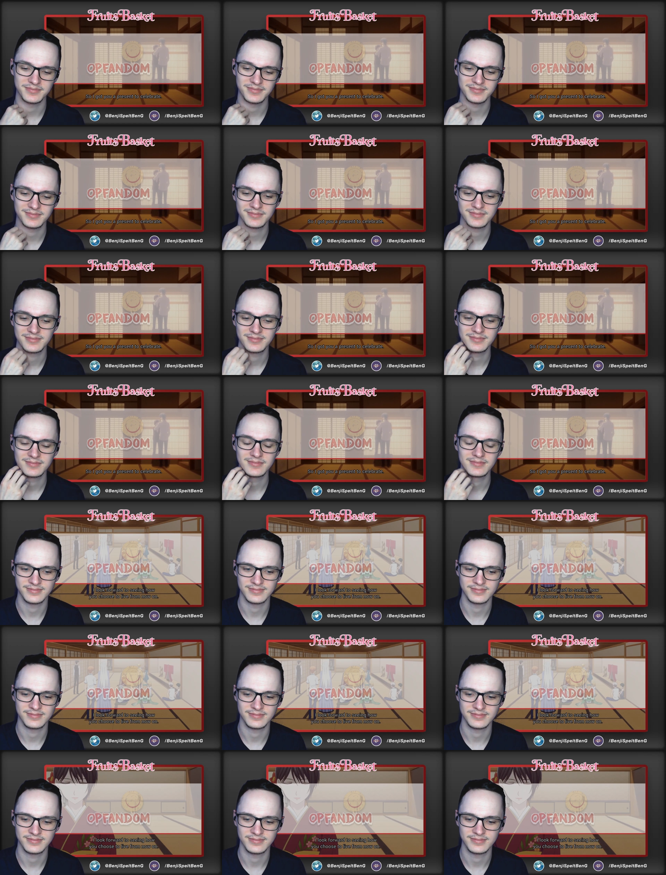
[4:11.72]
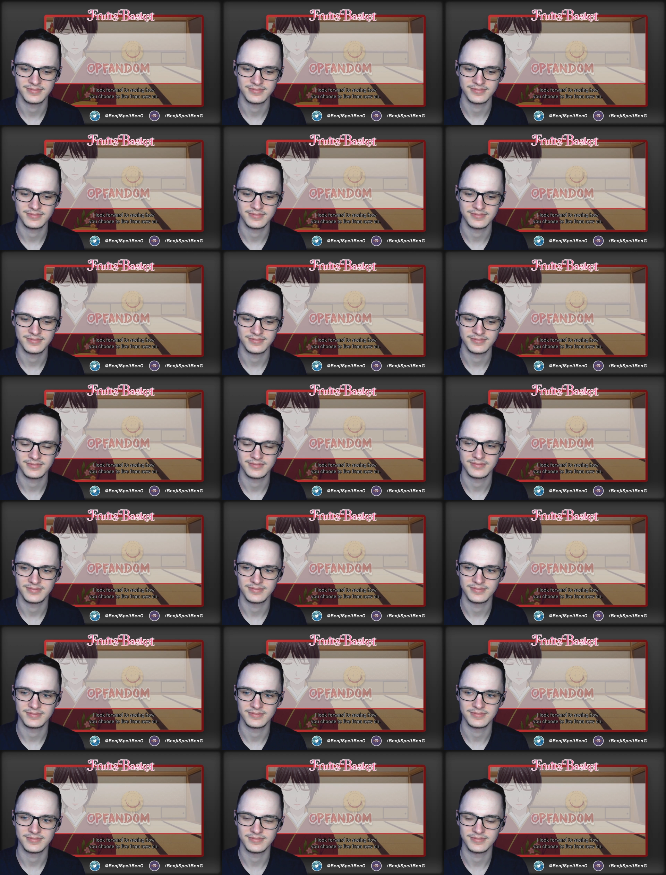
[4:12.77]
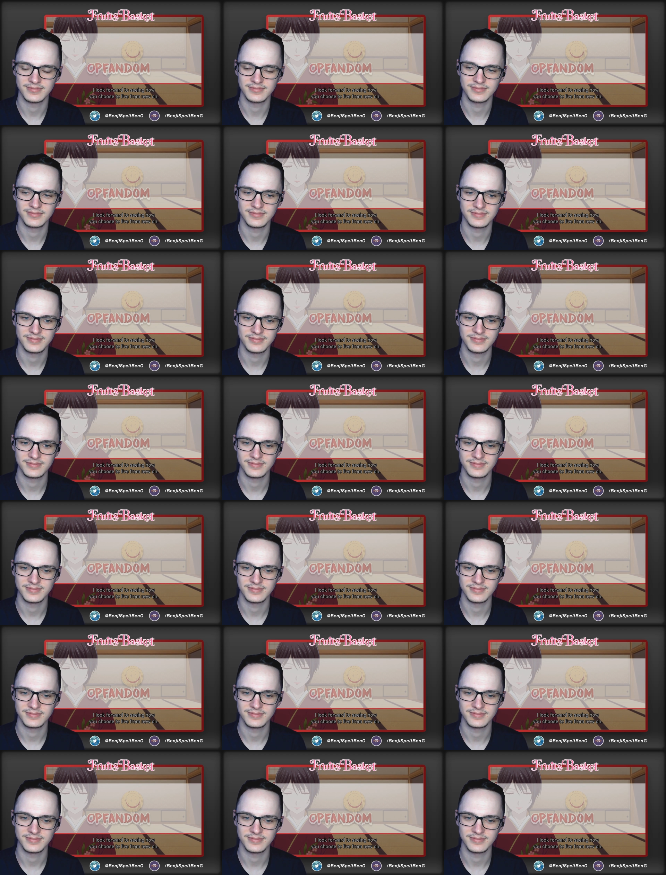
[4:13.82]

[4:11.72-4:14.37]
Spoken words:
(silence)